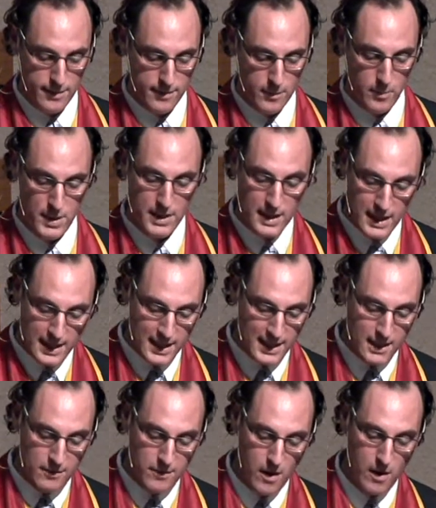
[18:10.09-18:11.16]
The beginning
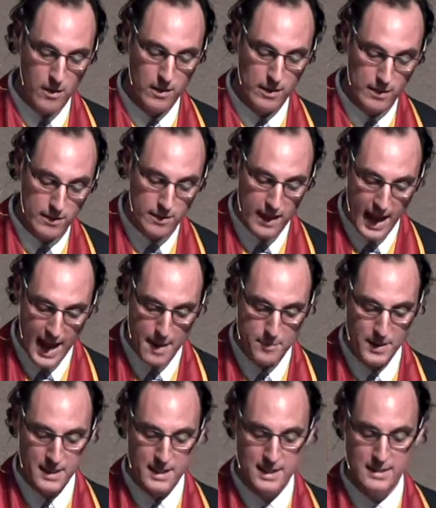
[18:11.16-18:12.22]
of our
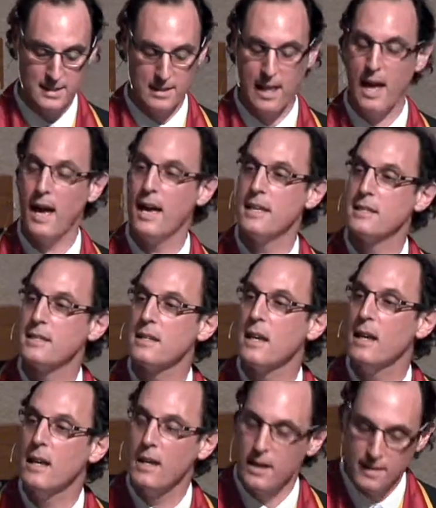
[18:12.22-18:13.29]
happiness lies
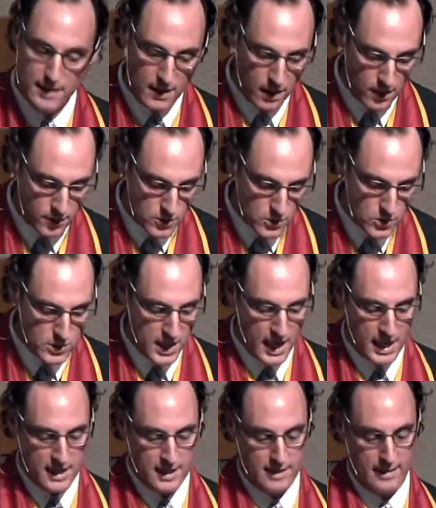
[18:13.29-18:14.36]
in the
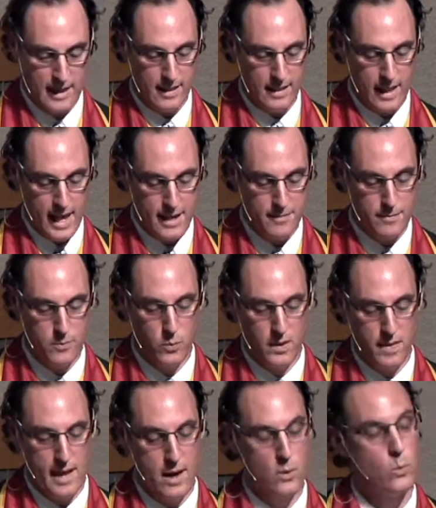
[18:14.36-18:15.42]
understanding that life
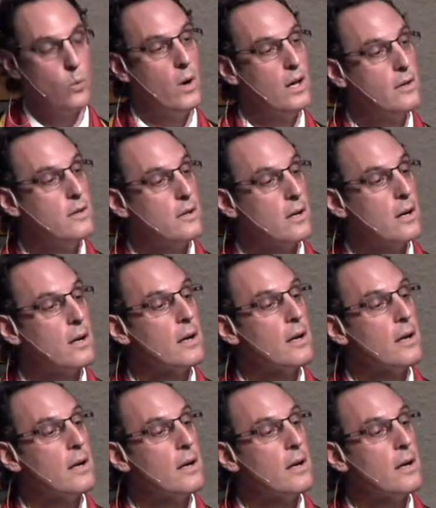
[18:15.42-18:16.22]
without wonder